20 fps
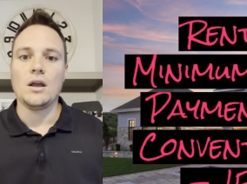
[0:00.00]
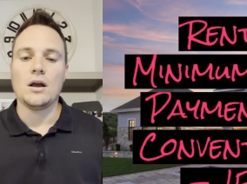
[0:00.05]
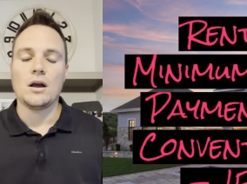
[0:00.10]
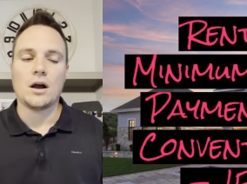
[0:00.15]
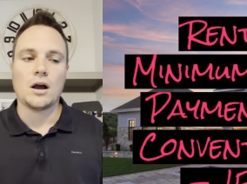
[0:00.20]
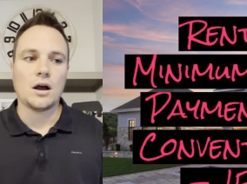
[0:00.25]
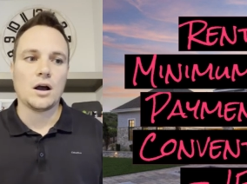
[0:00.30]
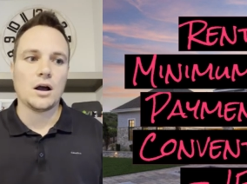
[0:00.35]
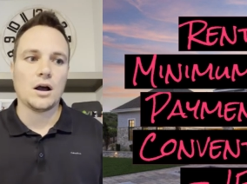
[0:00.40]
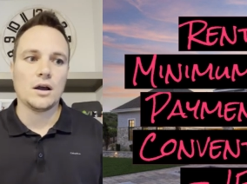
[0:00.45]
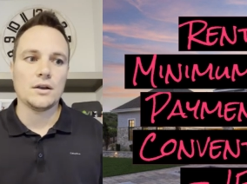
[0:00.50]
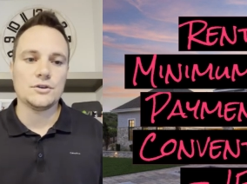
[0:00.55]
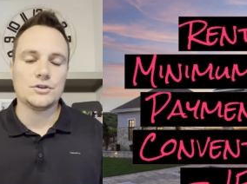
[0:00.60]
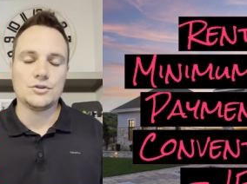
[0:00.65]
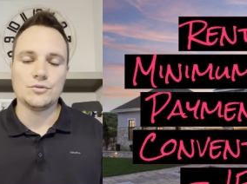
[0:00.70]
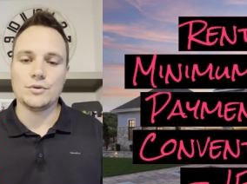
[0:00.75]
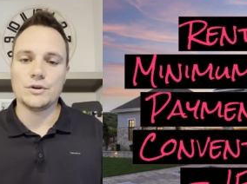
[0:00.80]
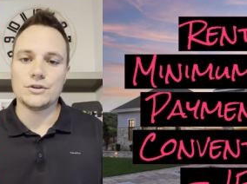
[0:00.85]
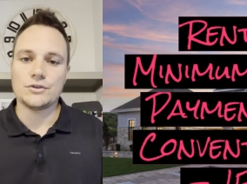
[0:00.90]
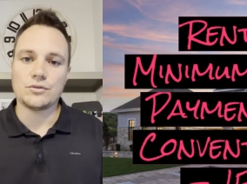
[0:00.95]
Uh,
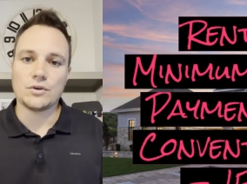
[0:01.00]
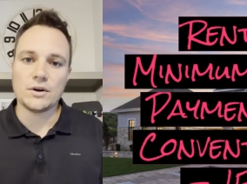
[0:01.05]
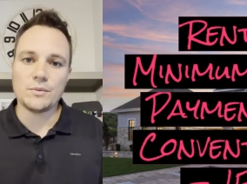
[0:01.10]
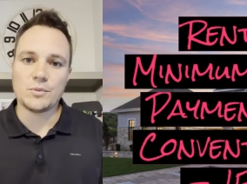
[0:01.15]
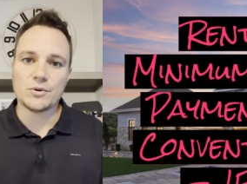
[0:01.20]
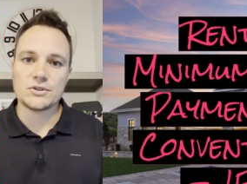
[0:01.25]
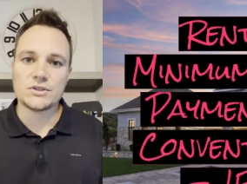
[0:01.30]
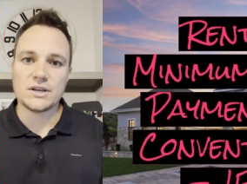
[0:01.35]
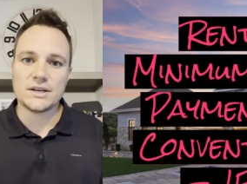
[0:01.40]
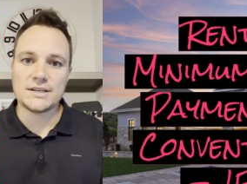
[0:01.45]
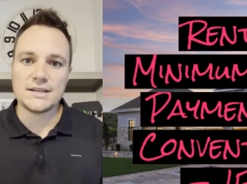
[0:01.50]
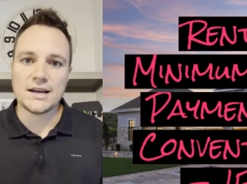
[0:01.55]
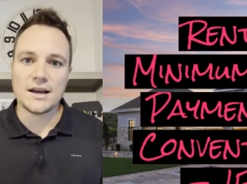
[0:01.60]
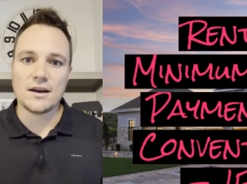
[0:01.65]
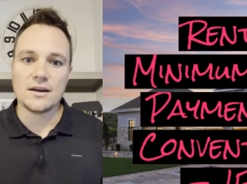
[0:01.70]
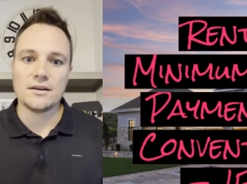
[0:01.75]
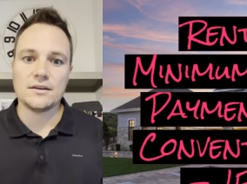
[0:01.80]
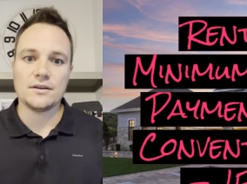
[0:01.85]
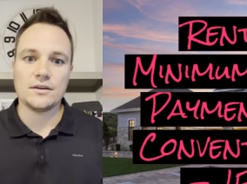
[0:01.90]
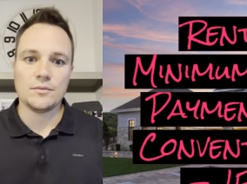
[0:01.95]
doing twenty percent
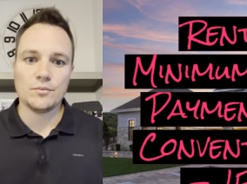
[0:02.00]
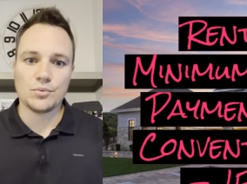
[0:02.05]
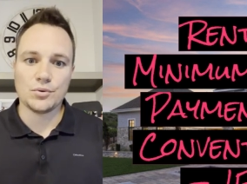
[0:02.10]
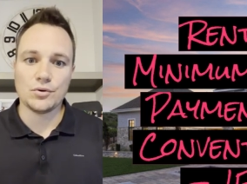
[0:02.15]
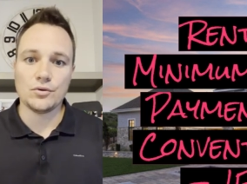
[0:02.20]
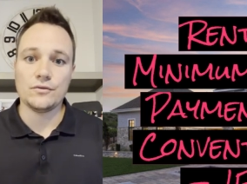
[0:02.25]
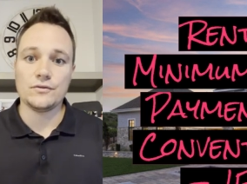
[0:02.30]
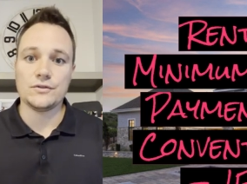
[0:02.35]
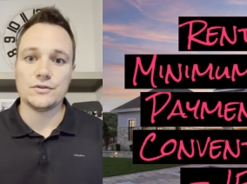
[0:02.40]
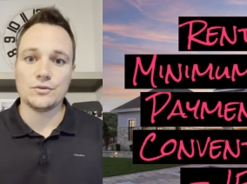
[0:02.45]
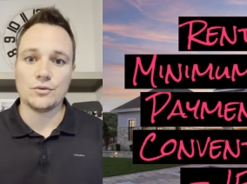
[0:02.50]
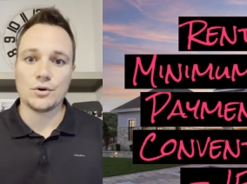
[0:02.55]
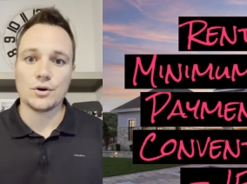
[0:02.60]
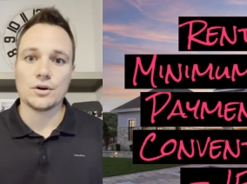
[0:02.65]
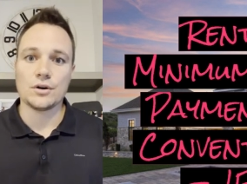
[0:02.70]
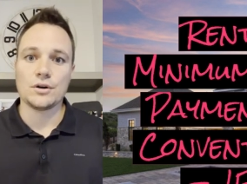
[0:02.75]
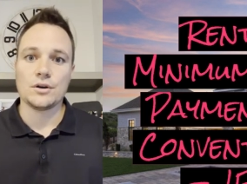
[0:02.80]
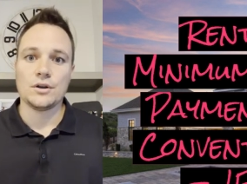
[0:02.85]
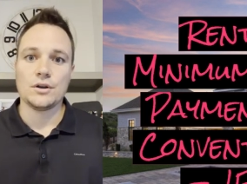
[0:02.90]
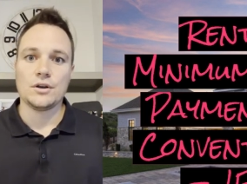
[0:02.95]
down improves
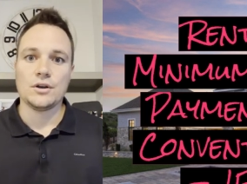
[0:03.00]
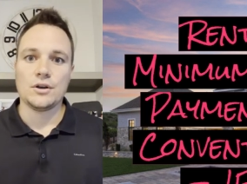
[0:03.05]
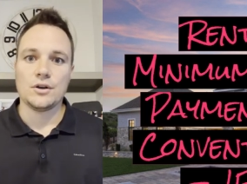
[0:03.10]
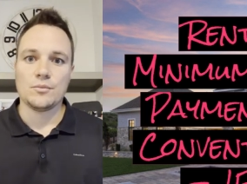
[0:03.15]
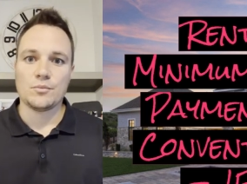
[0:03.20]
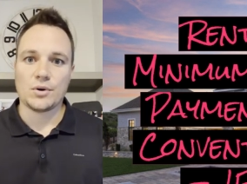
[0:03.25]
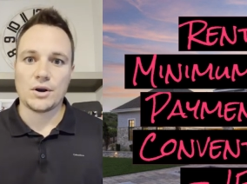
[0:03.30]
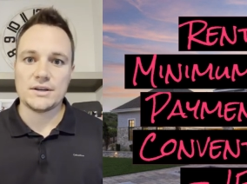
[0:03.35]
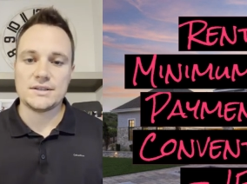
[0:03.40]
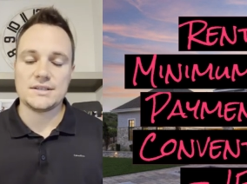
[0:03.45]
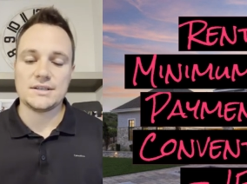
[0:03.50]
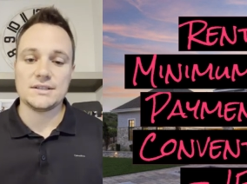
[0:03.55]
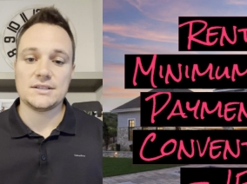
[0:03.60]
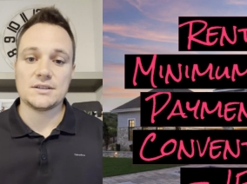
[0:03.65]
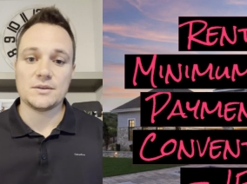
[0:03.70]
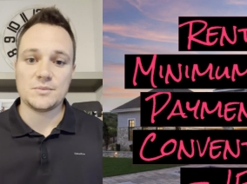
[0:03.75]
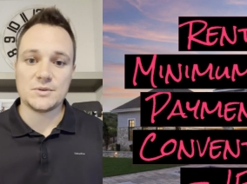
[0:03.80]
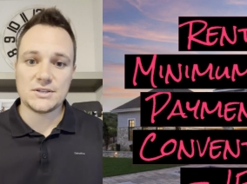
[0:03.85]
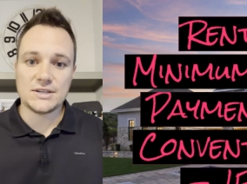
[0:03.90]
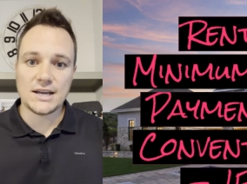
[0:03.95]
your pricing
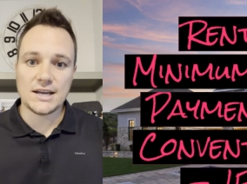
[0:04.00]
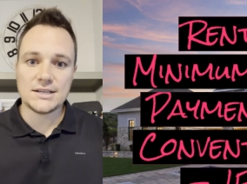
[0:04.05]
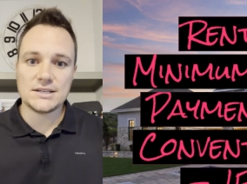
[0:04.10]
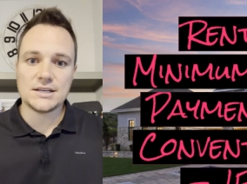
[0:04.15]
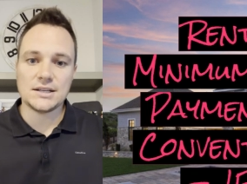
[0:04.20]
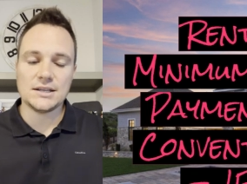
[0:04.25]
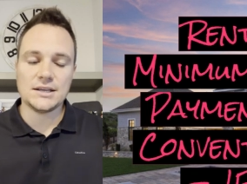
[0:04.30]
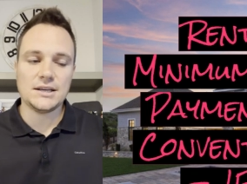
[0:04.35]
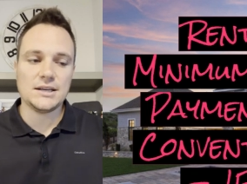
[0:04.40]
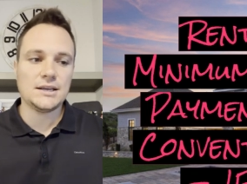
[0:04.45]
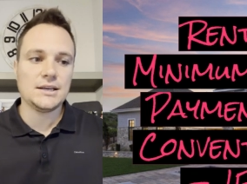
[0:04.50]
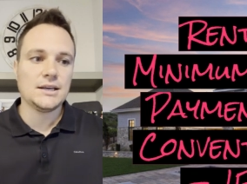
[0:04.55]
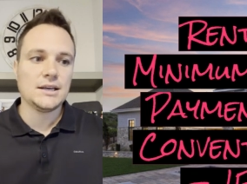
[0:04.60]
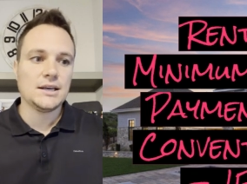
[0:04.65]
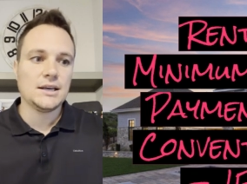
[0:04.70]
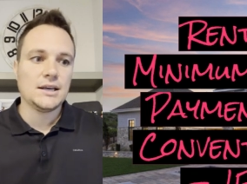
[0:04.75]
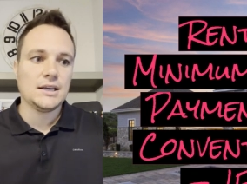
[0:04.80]
substantially.